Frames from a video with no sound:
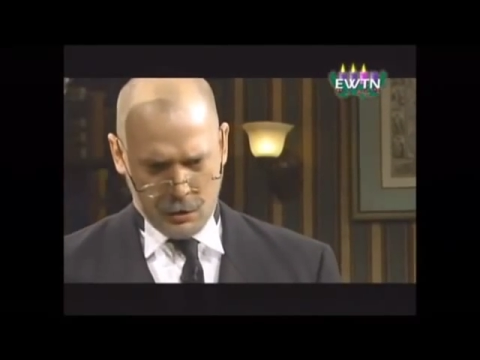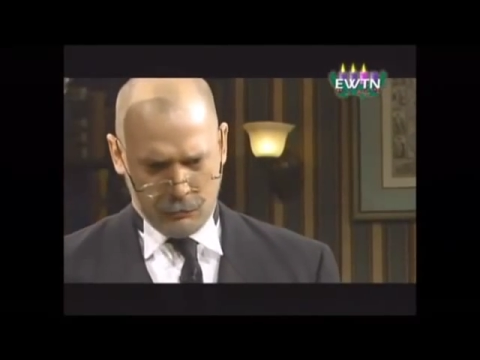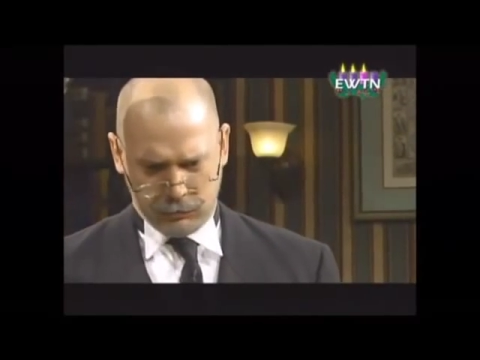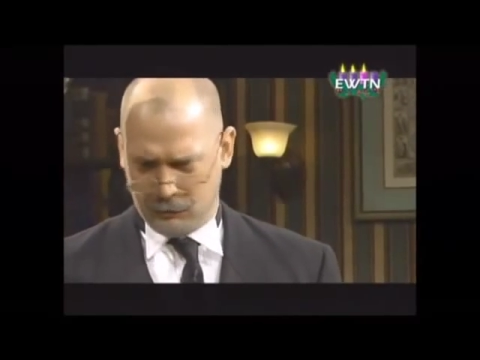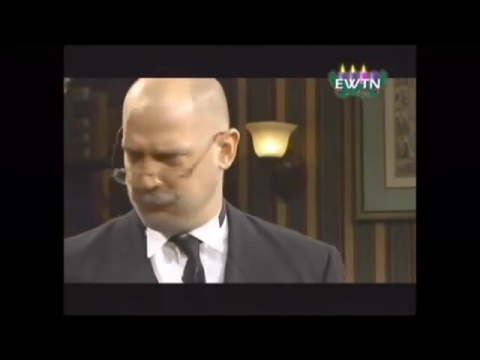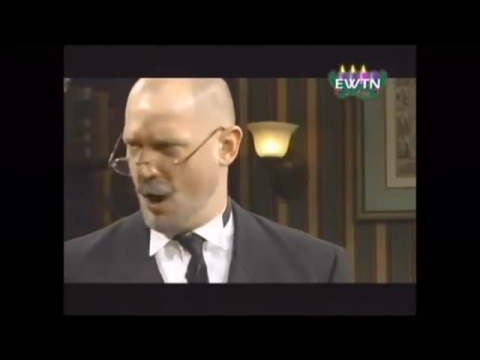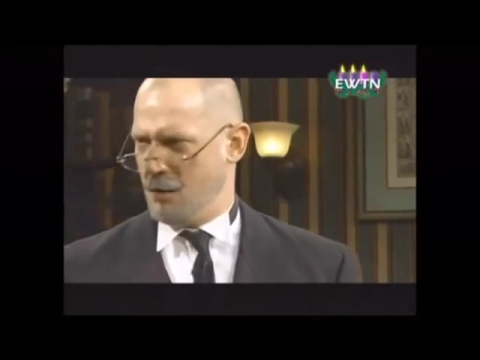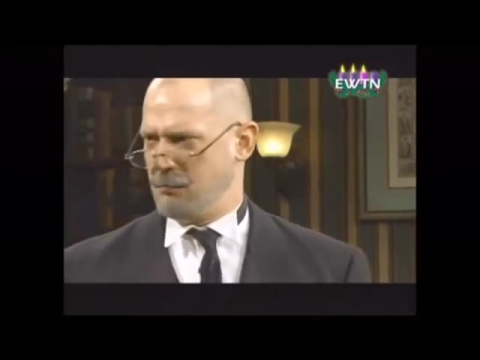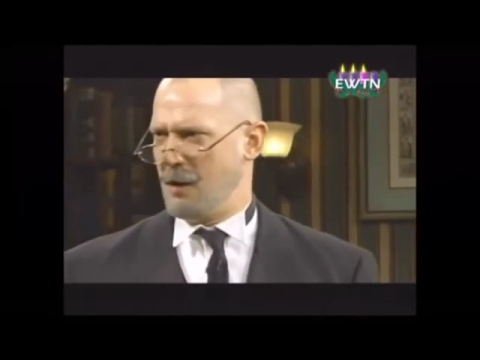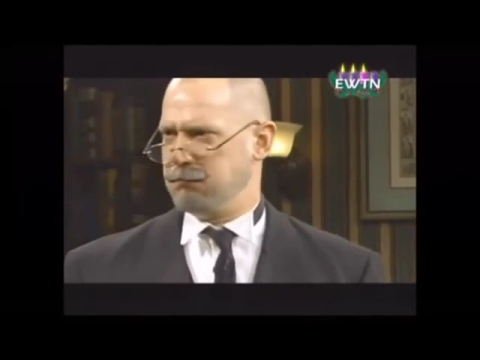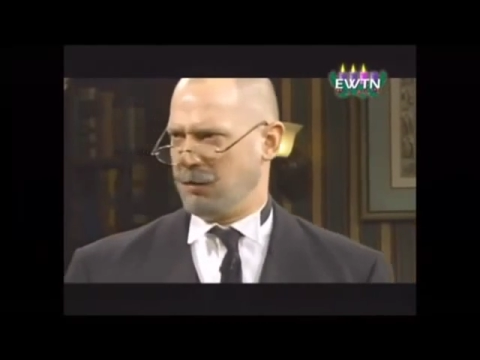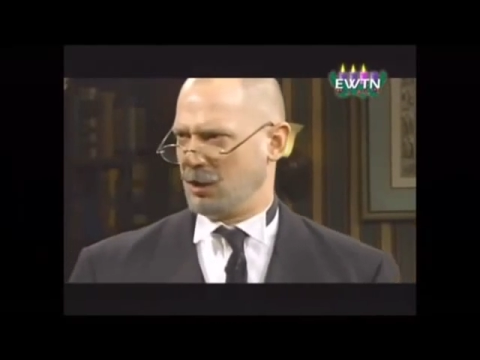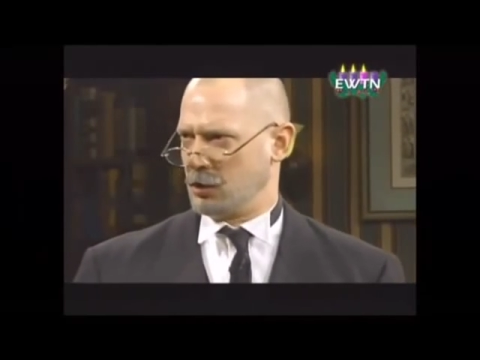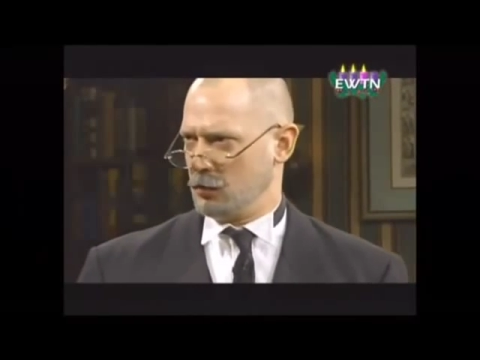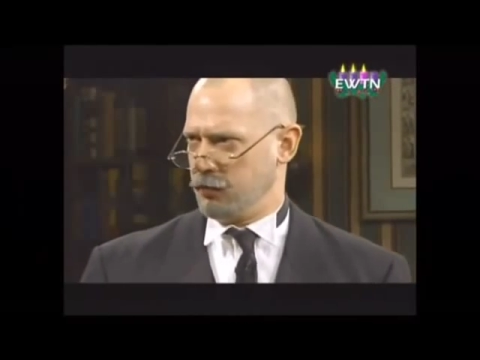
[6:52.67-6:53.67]
but upon my
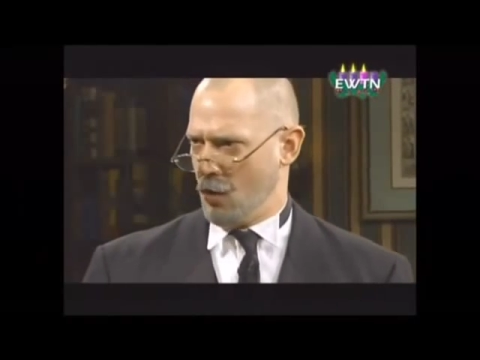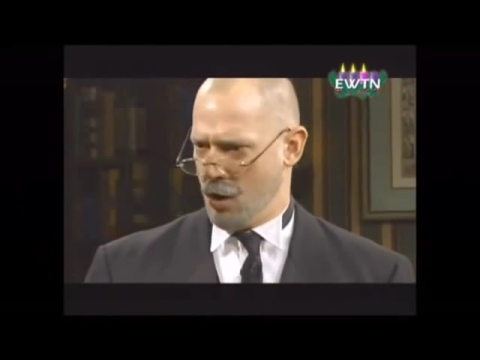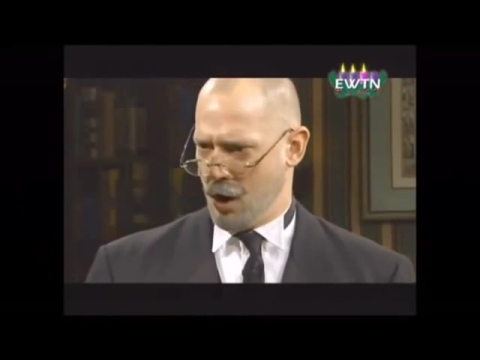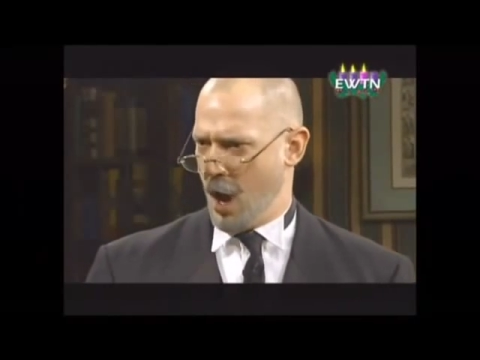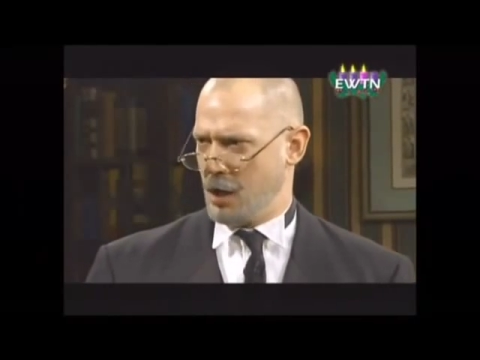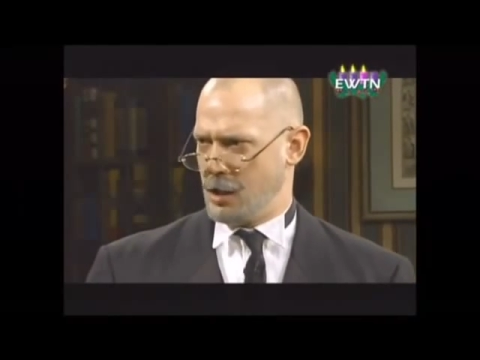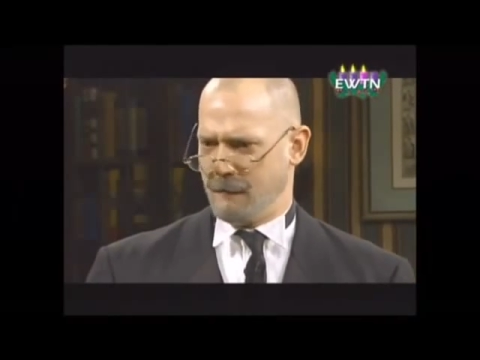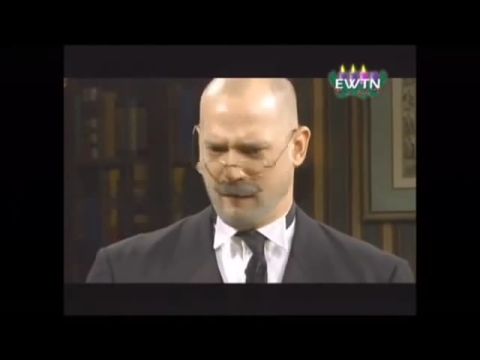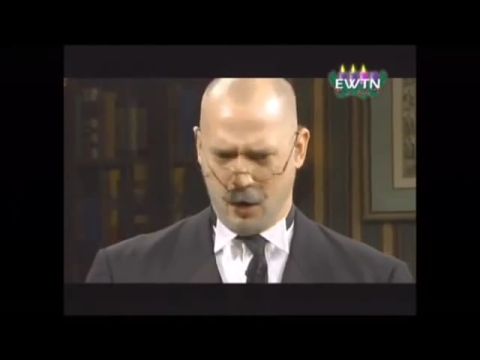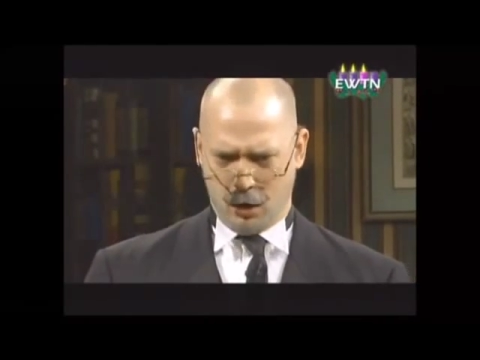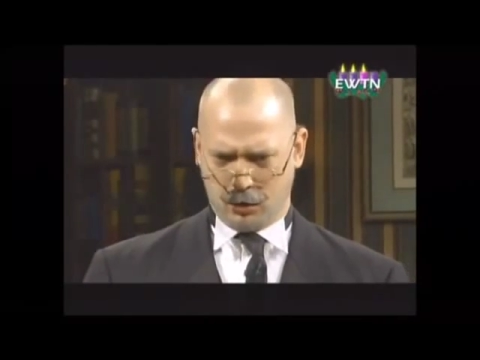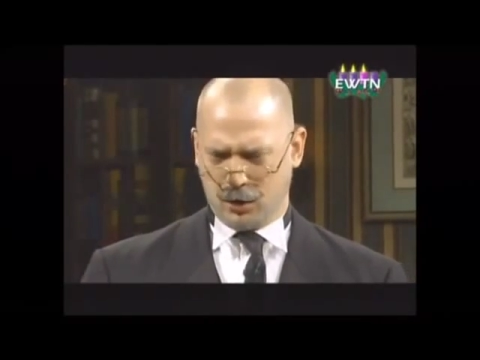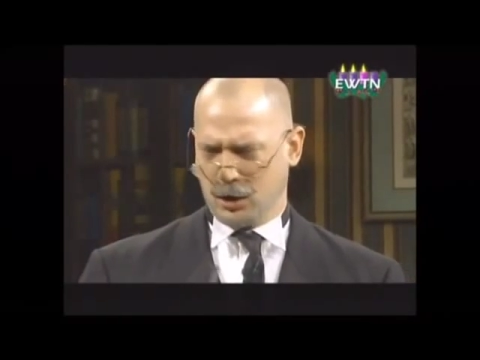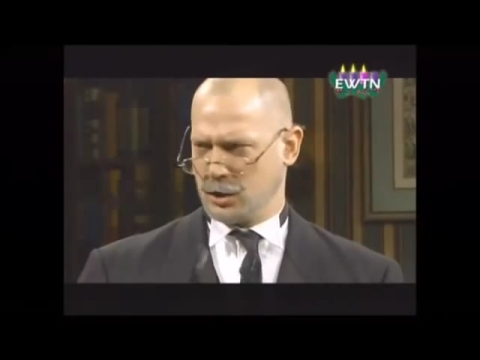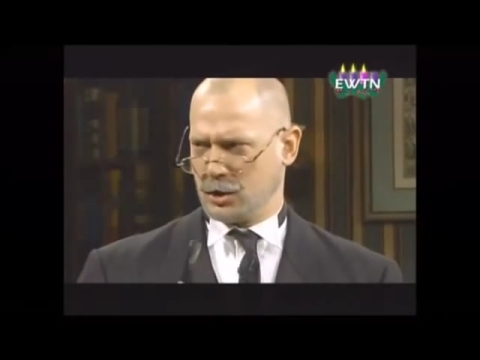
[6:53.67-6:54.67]
blessed word, I never
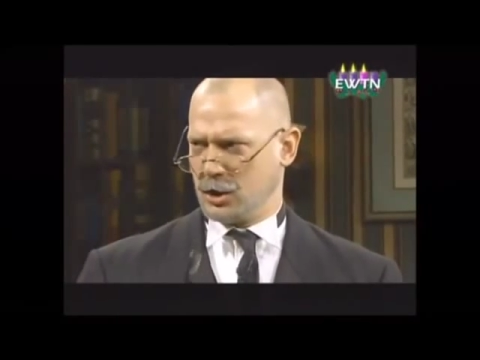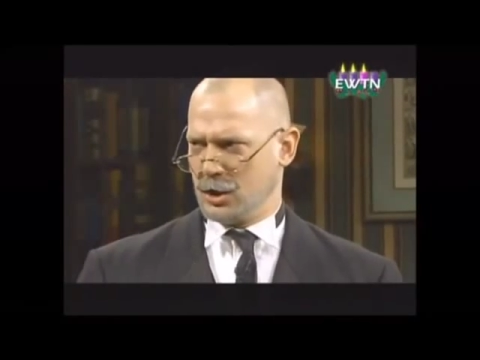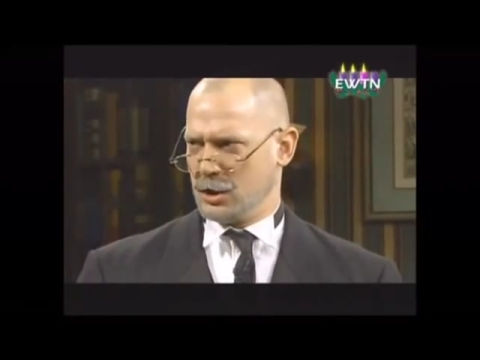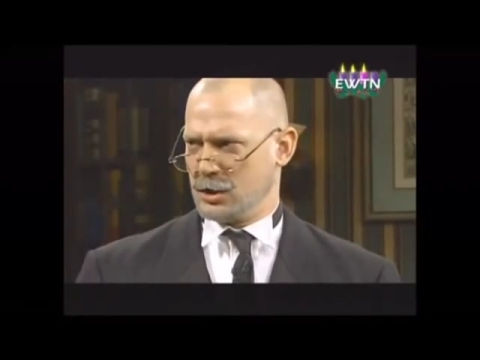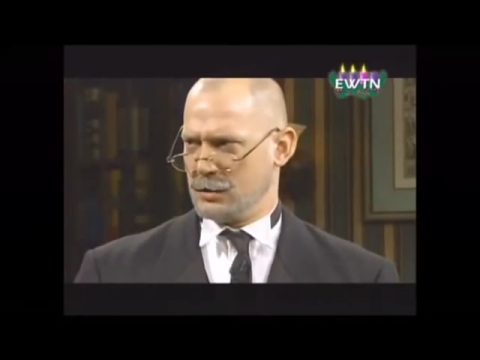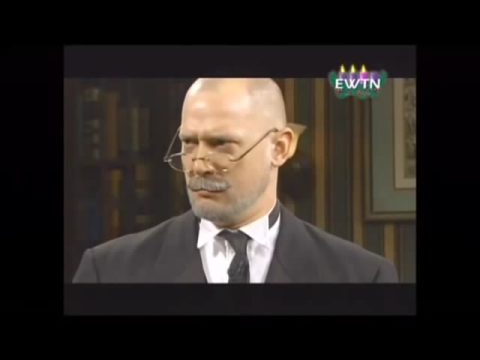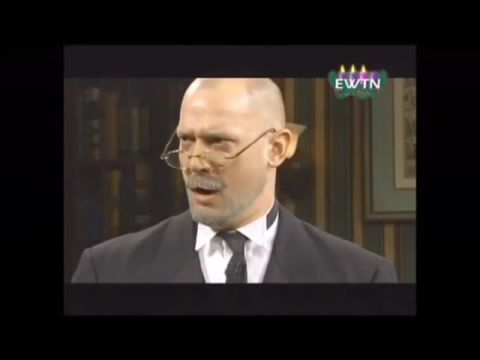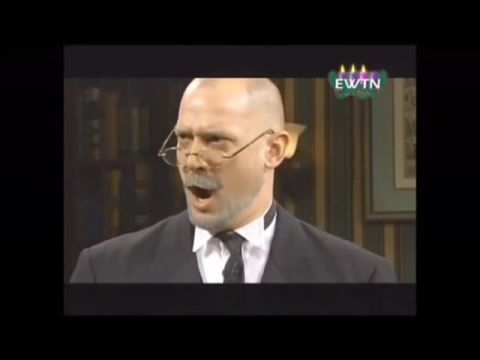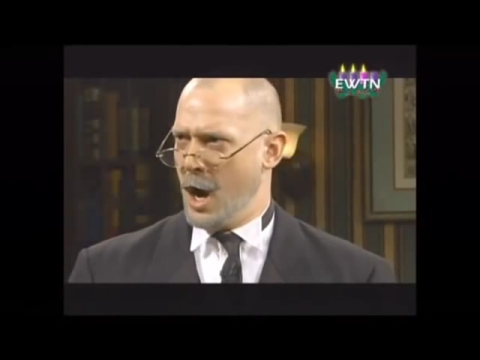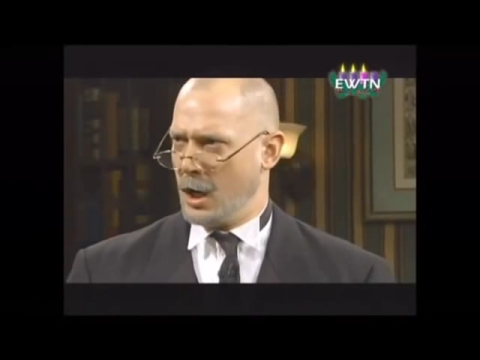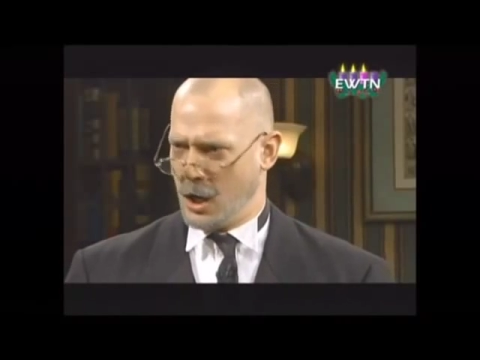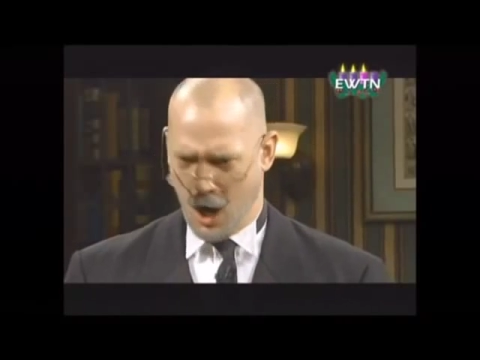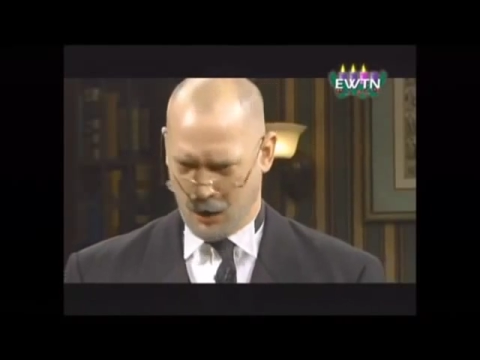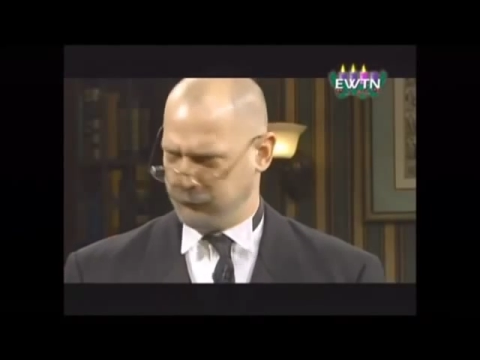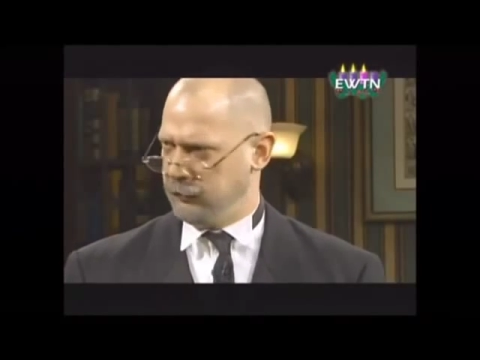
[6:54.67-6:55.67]
heard such things in my
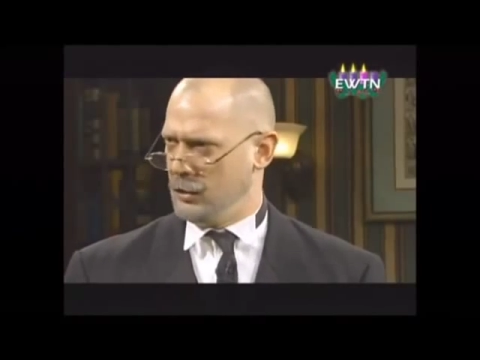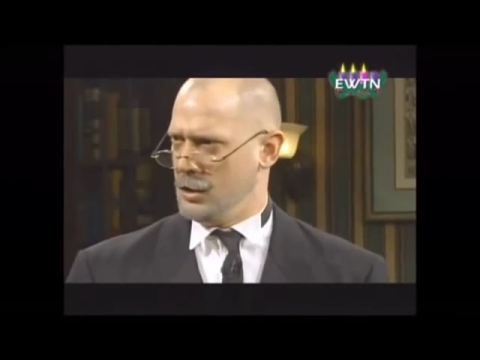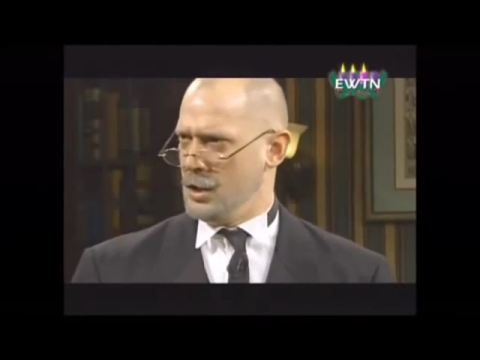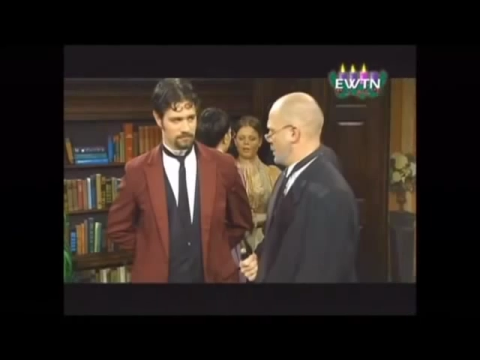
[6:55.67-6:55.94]
life.